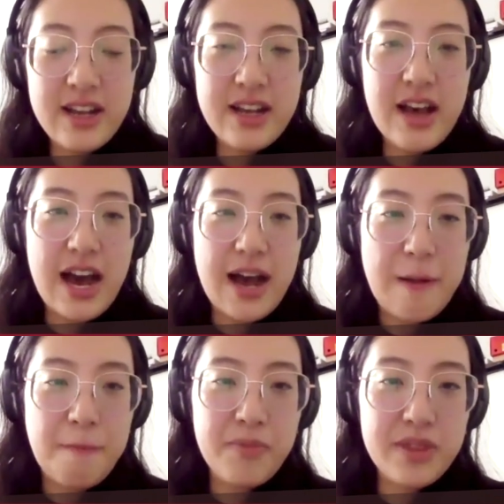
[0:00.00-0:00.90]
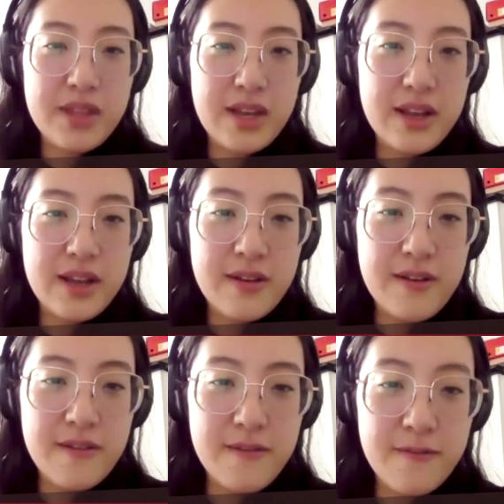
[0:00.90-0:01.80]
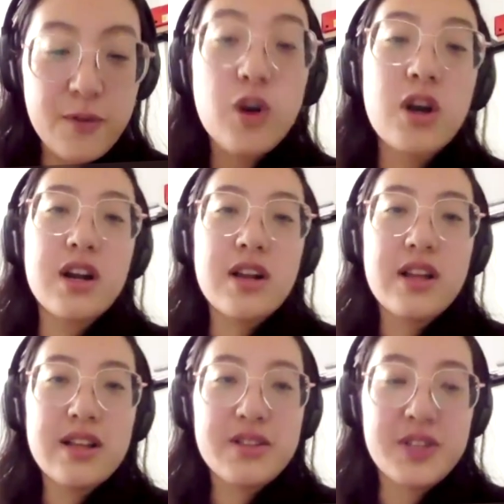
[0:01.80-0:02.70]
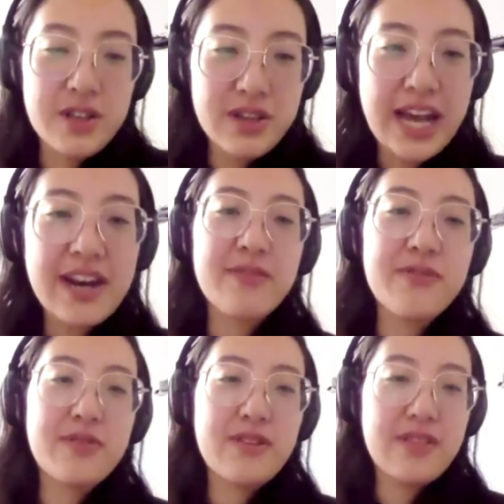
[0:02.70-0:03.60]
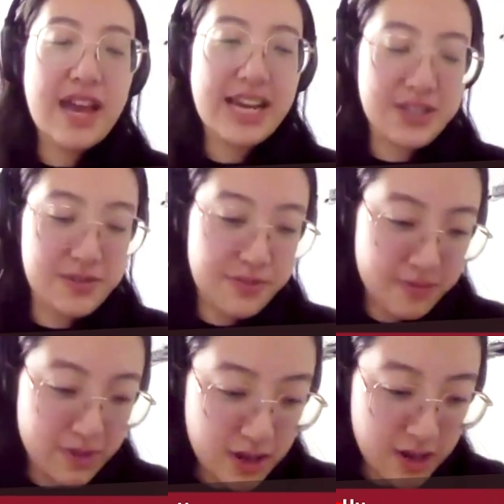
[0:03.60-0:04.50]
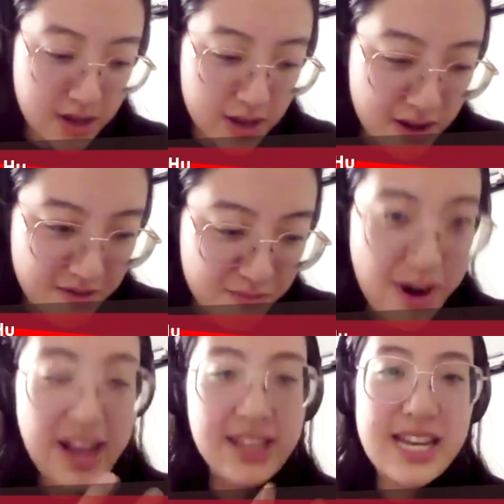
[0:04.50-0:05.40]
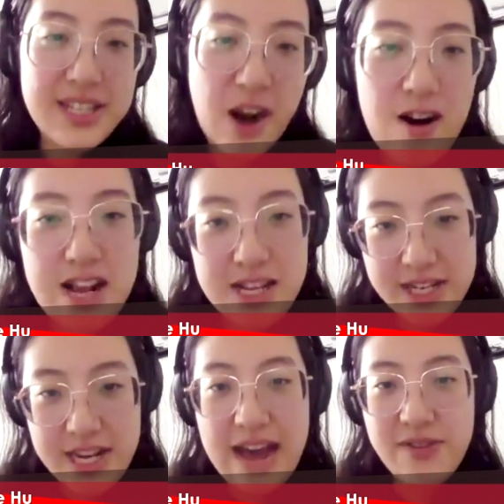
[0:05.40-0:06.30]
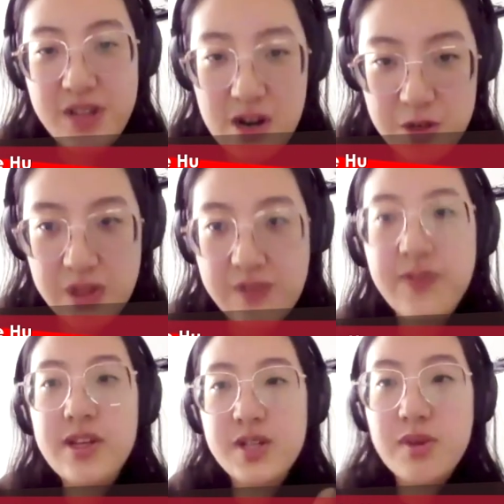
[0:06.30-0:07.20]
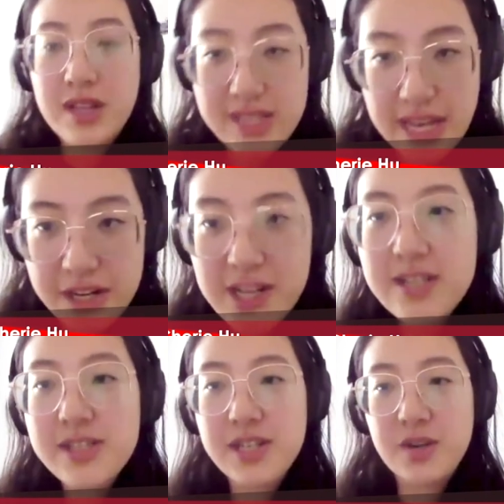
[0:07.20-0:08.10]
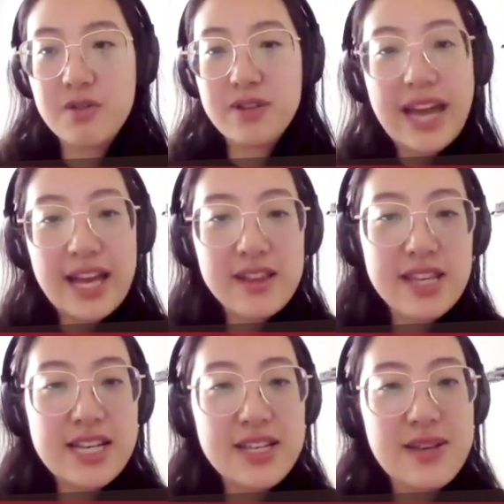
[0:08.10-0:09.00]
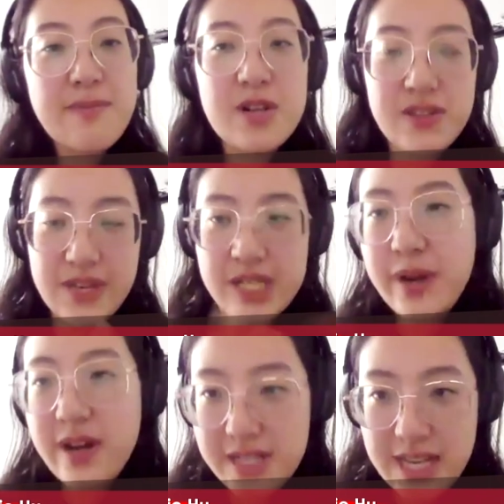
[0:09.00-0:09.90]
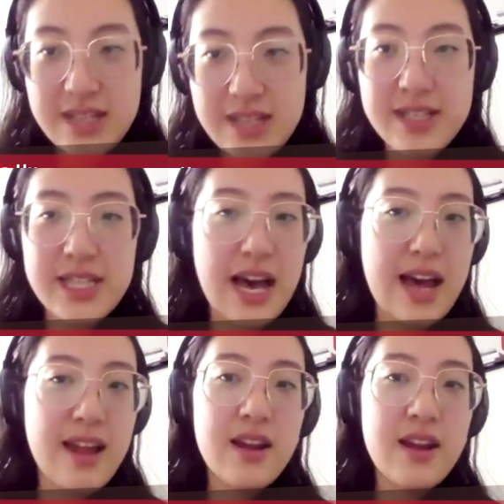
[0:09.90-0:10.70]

um, for to kind of i guess bring these artist avatars to their fullest realizations to create these immersive experiences that